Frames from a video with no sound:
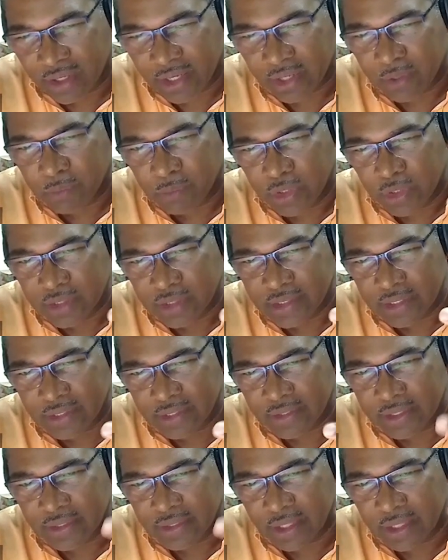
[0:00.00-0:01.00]
community
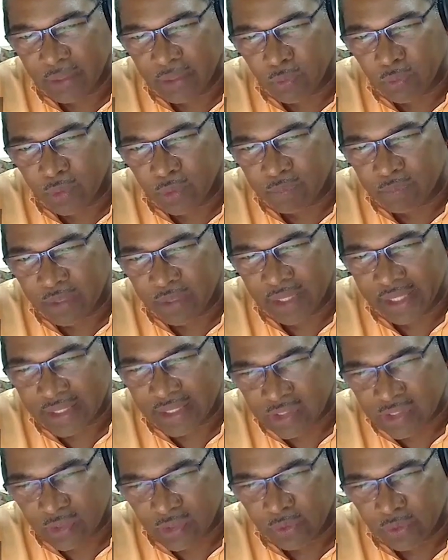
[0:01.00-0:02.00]
that they would be
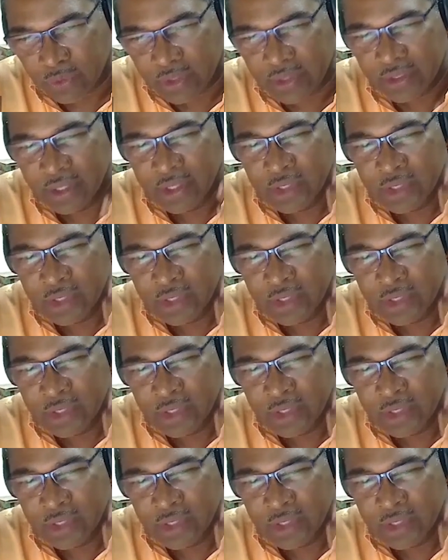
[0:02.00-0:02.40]
excluded.